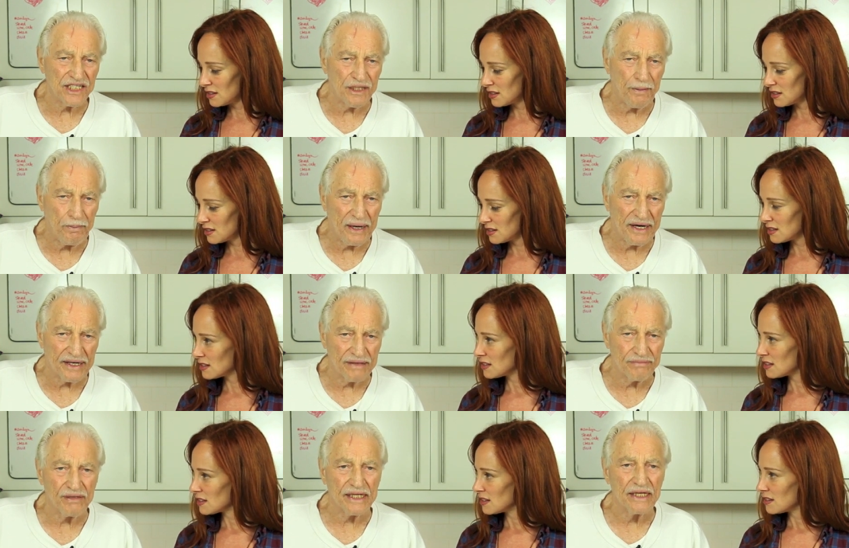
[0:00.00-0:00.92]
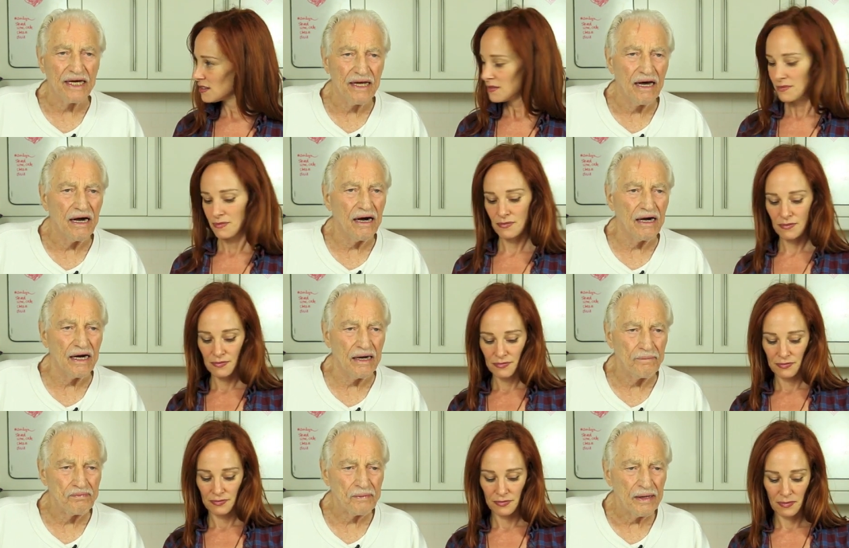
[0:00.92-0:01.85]
Speaker 1: disappeared, but,
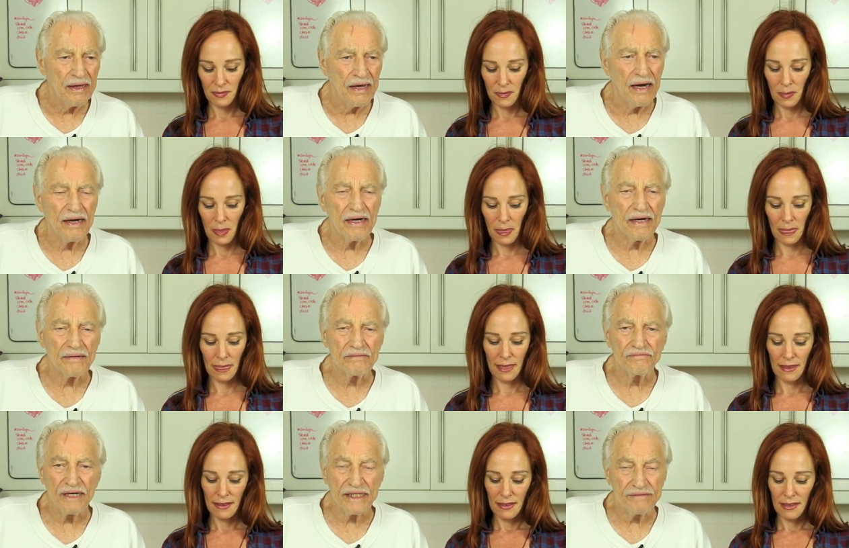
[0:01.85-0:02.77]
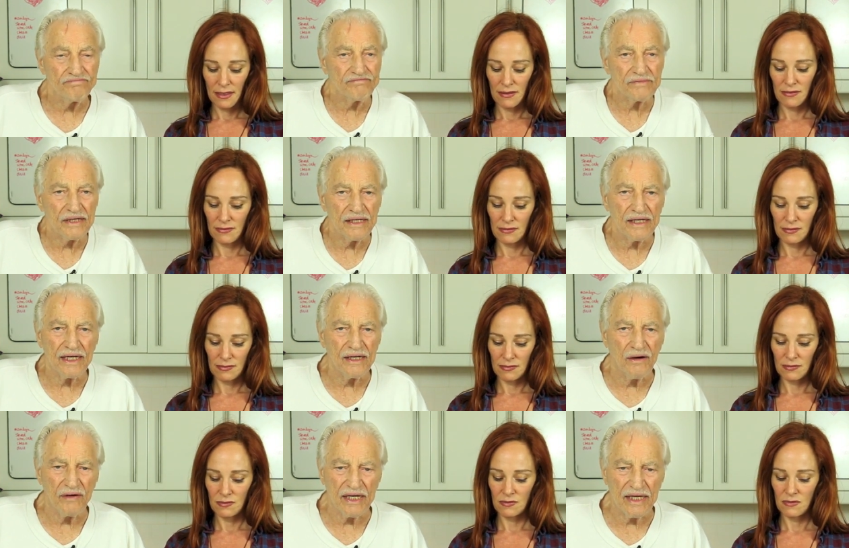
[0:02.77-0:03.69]
uh, uh, but
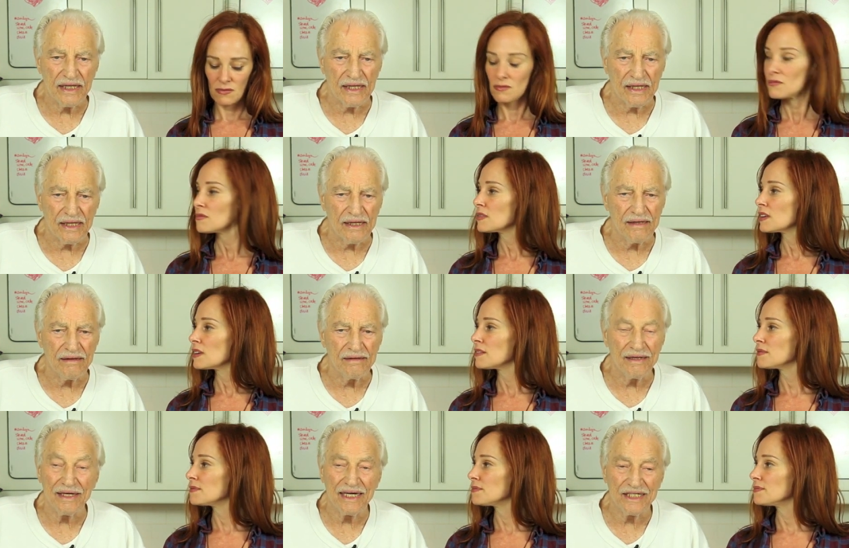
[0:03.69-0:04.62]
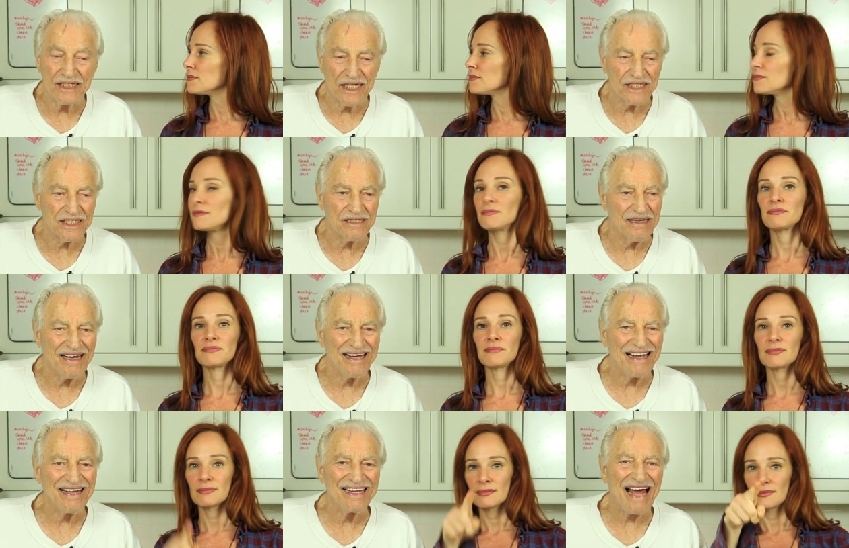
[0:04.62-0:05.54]
you know, it, it just
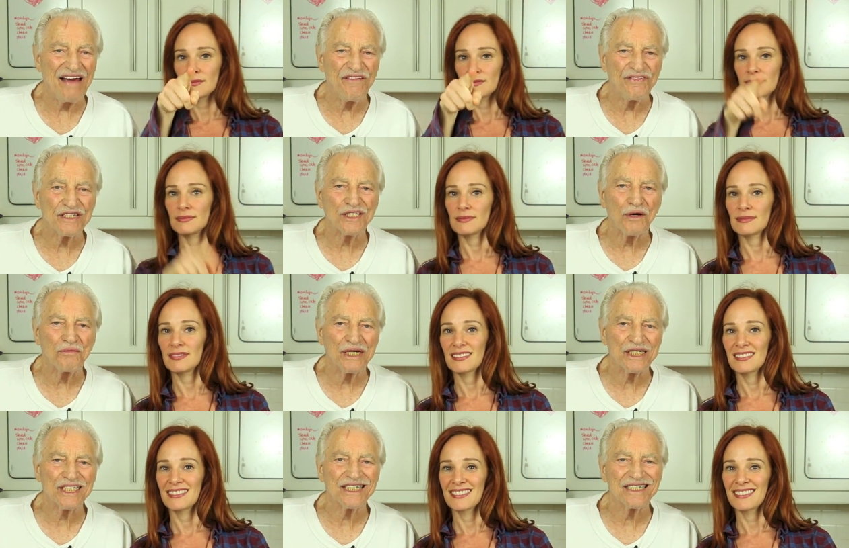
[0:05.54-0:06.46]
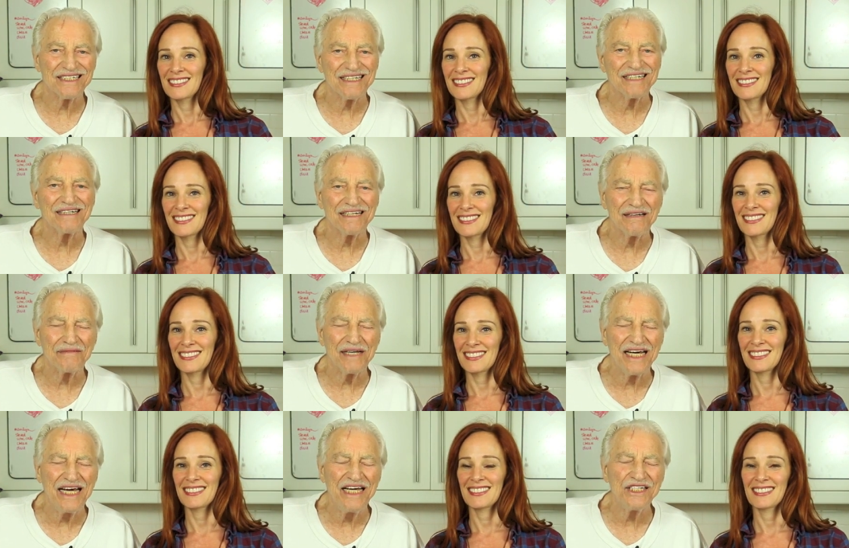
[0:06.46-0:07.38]
life is so much
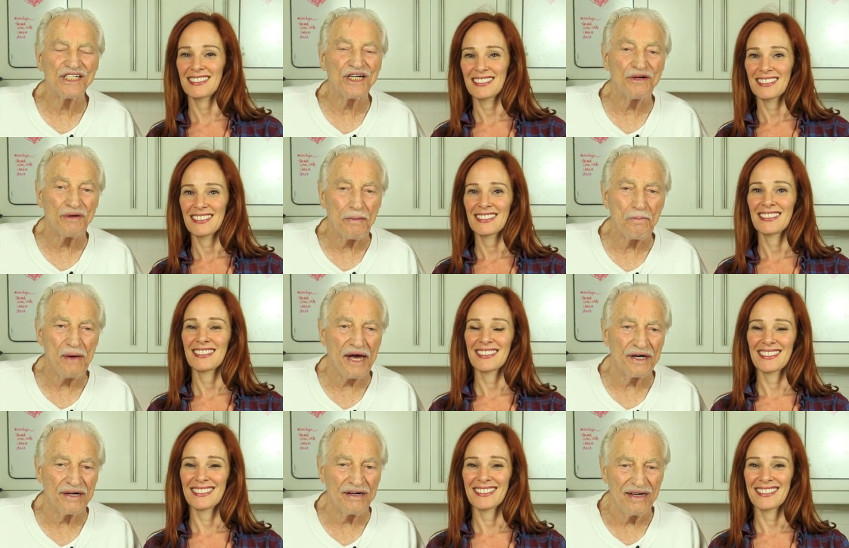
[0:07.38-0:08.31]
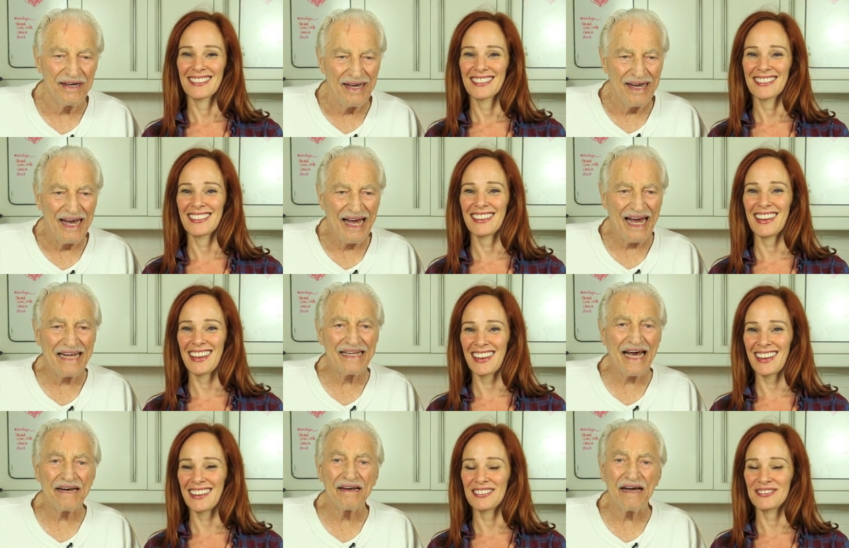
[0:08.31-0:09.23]
easier and better. Yeah.
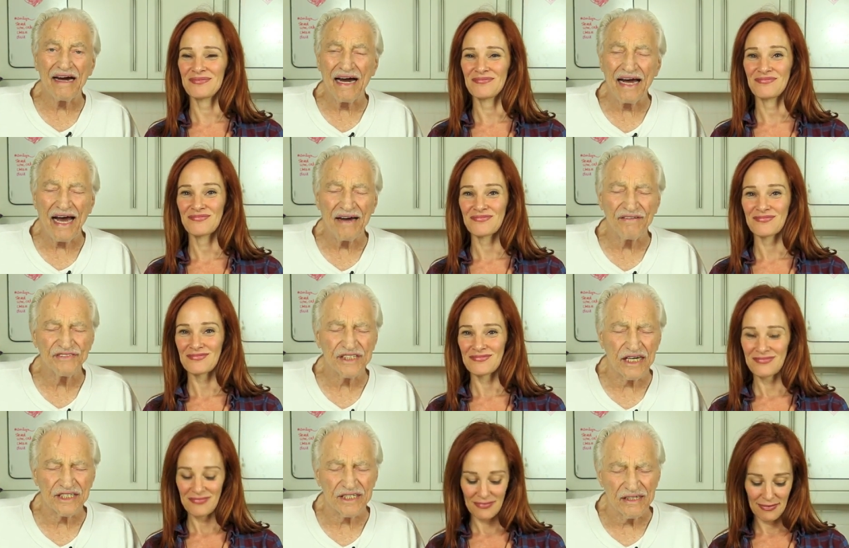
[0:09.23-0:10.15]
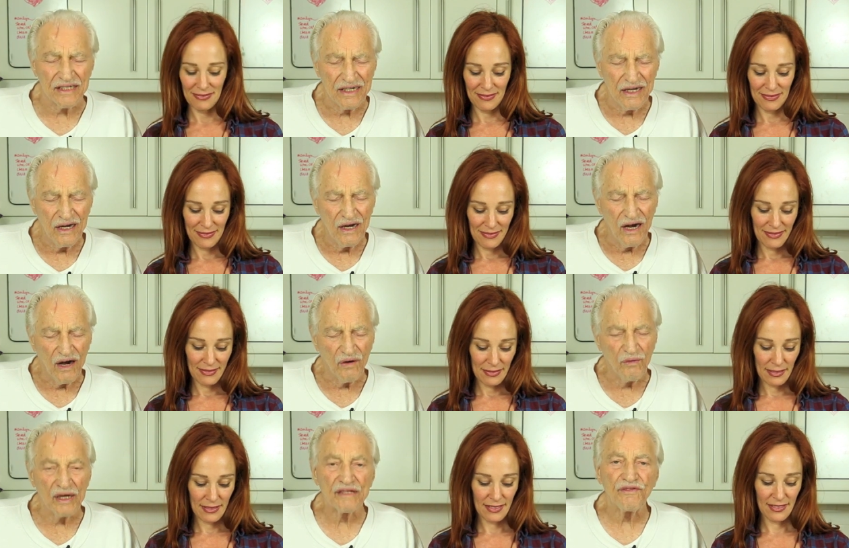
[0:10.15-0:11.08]
And then I have such a, a
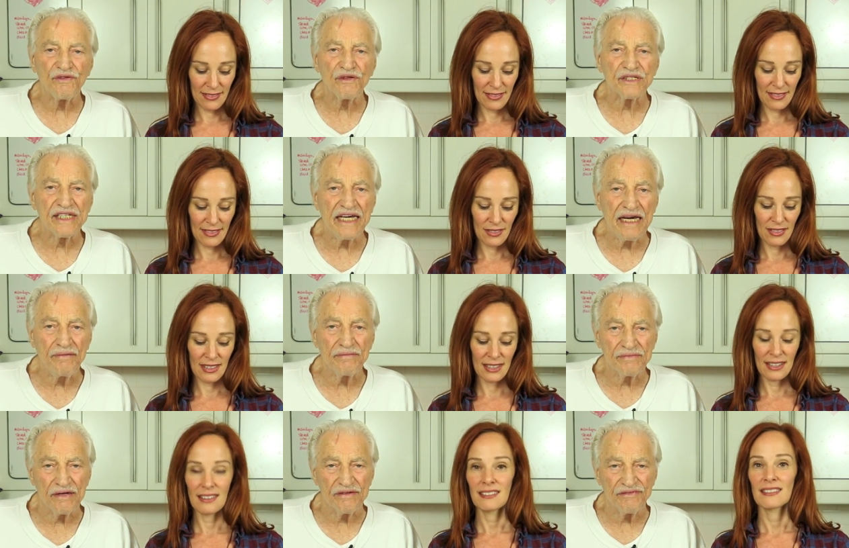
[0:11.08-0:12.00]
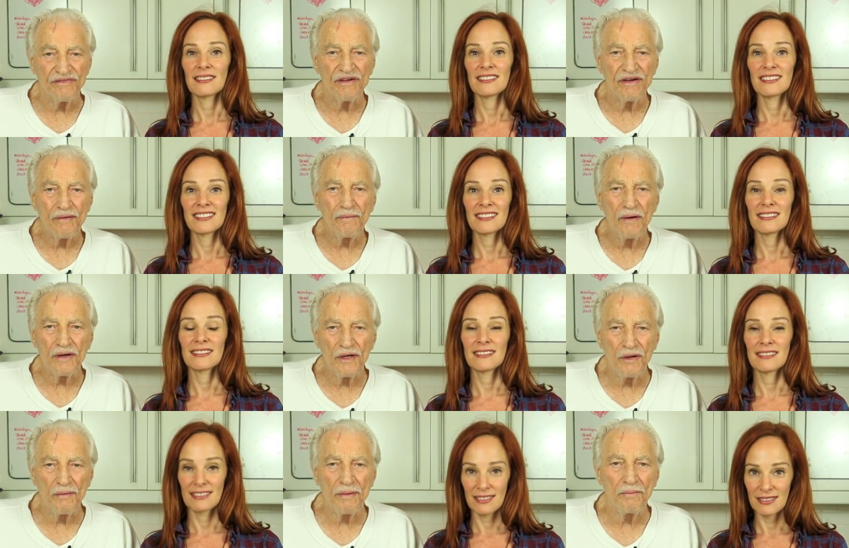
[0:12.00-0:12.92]
wonderful team of
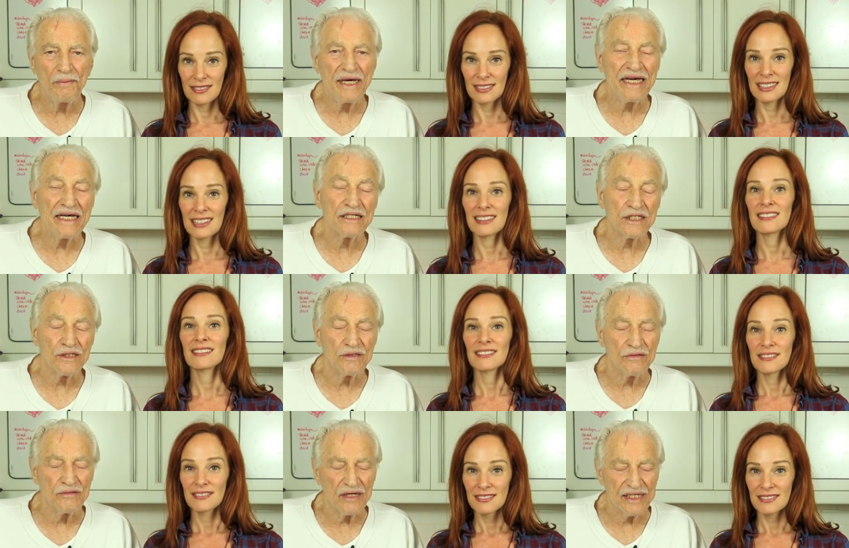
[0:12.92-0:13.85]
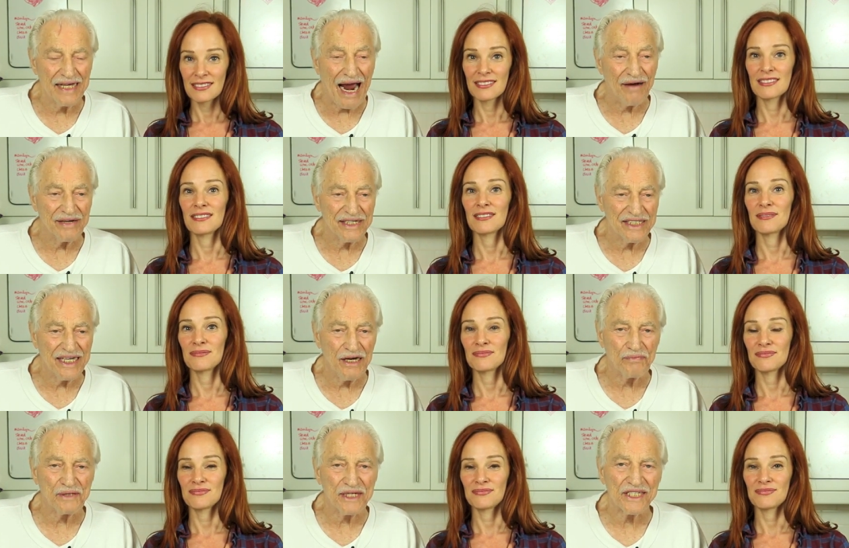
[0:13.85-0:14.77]
human beings who Dara has
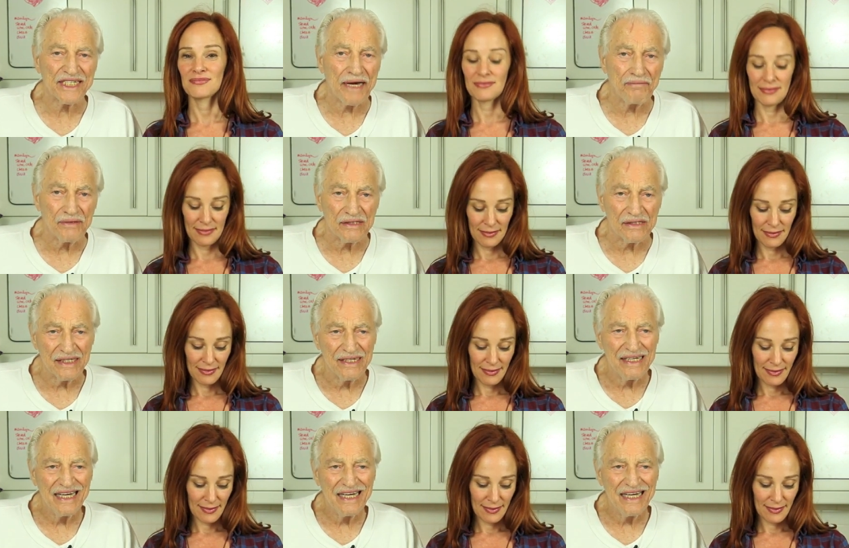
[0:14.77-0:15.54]
helped assemble